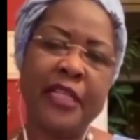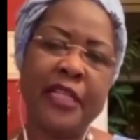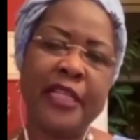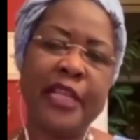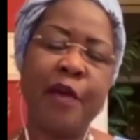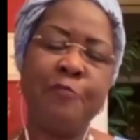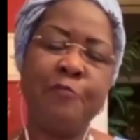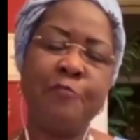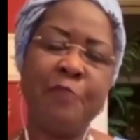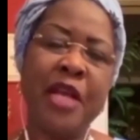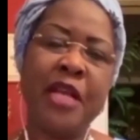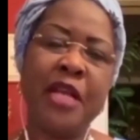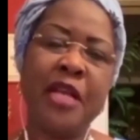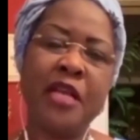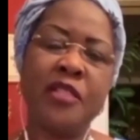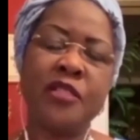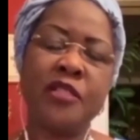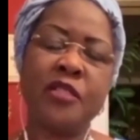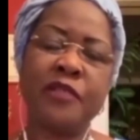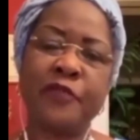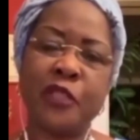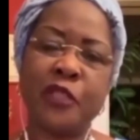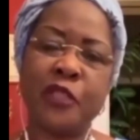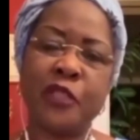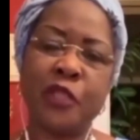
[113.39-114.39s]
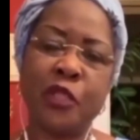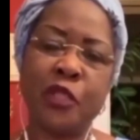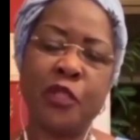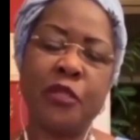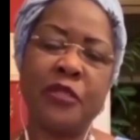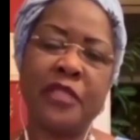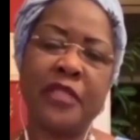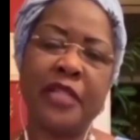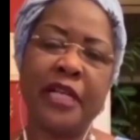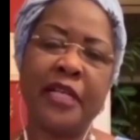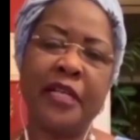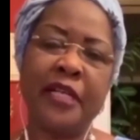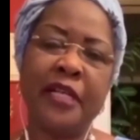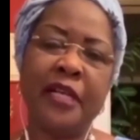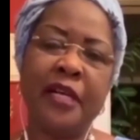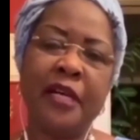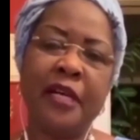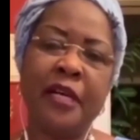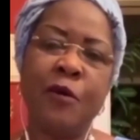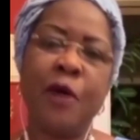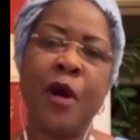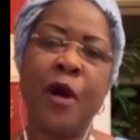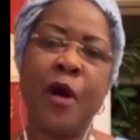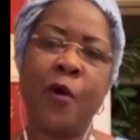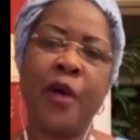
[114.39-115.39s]
There are millions of children
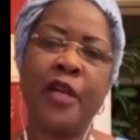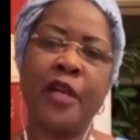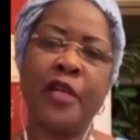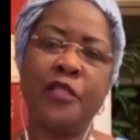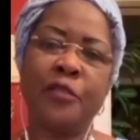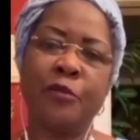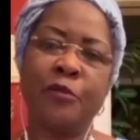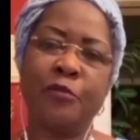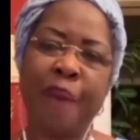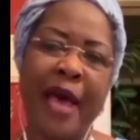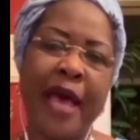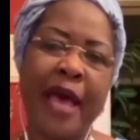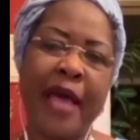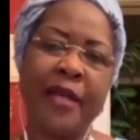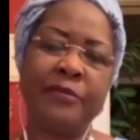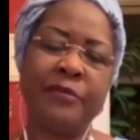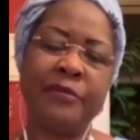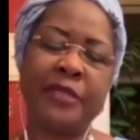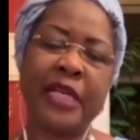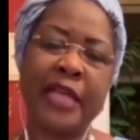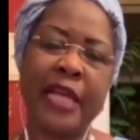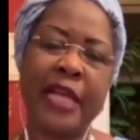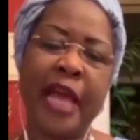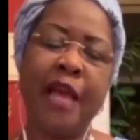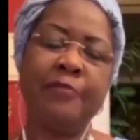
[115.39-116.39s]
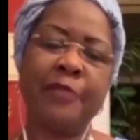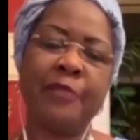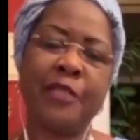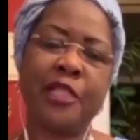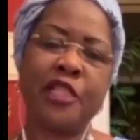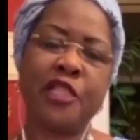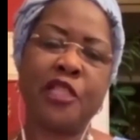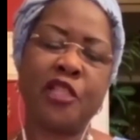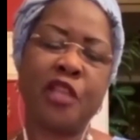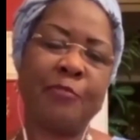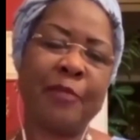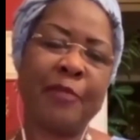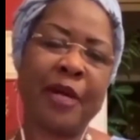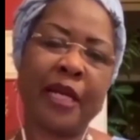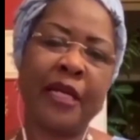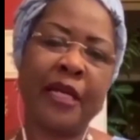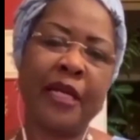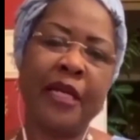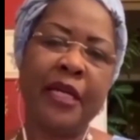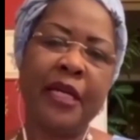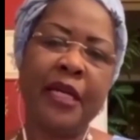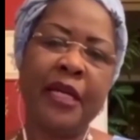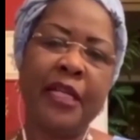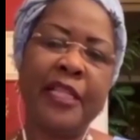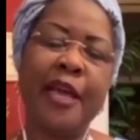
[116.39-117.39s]
who are going to bed with an empty stomach.
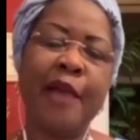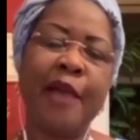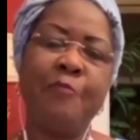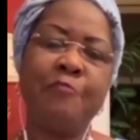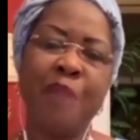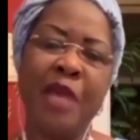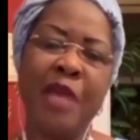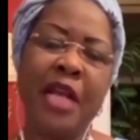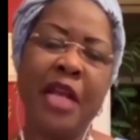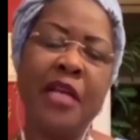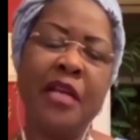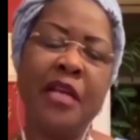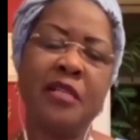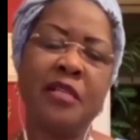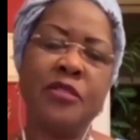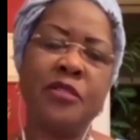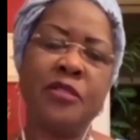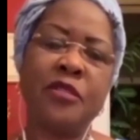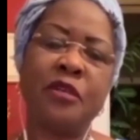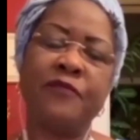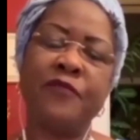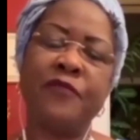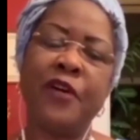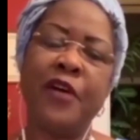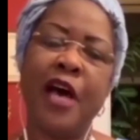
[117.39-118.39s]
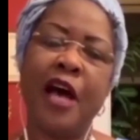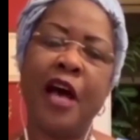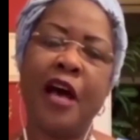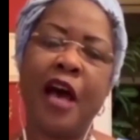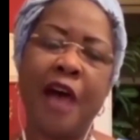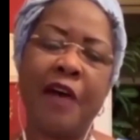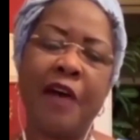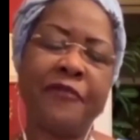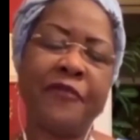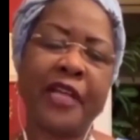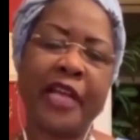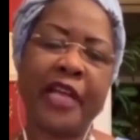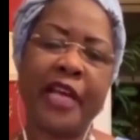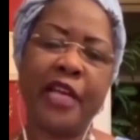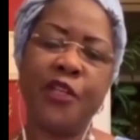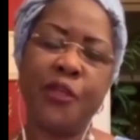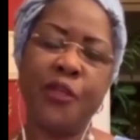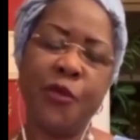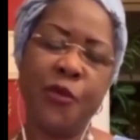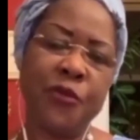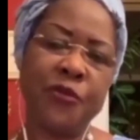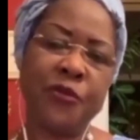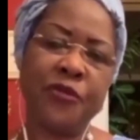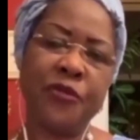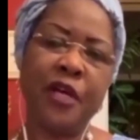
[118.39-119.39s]
There are millions of African
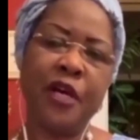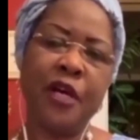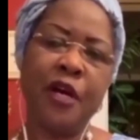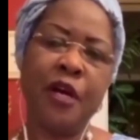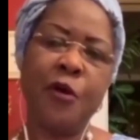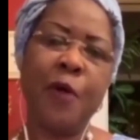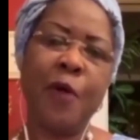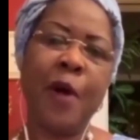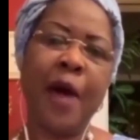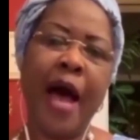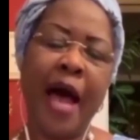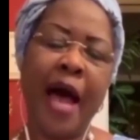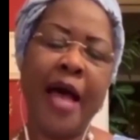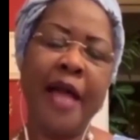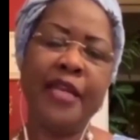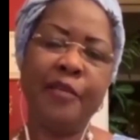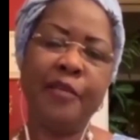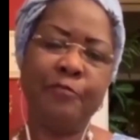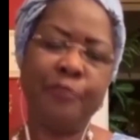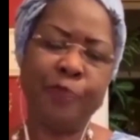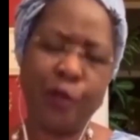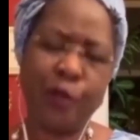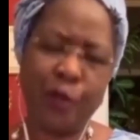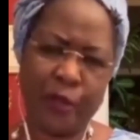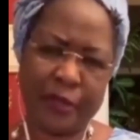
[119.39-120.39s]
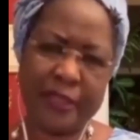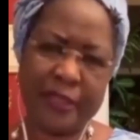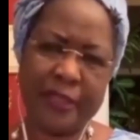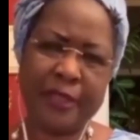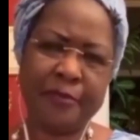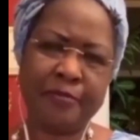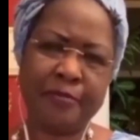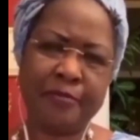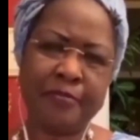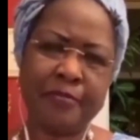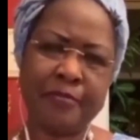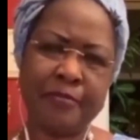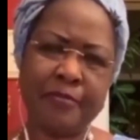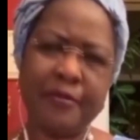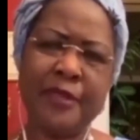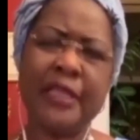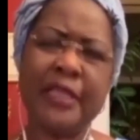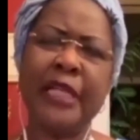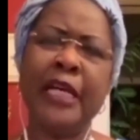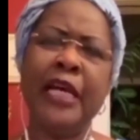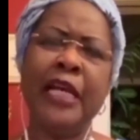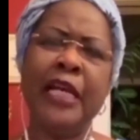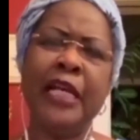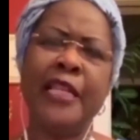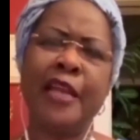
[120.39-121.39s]
youth who are unemployed.
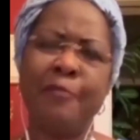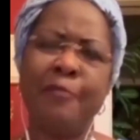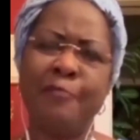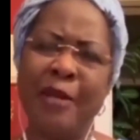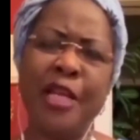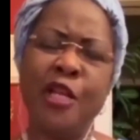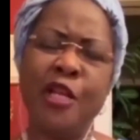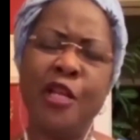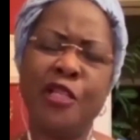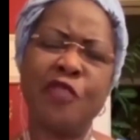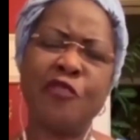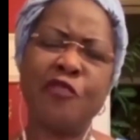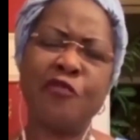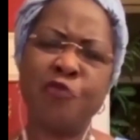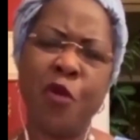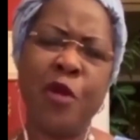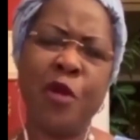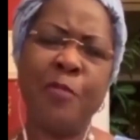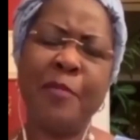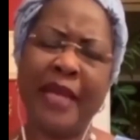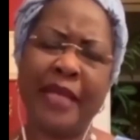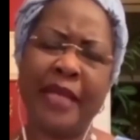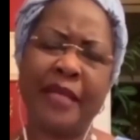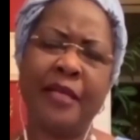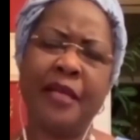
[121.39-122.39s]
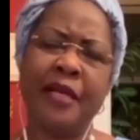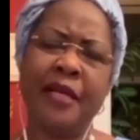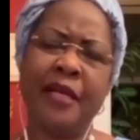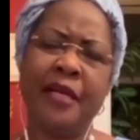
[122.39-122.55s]
There are millions of women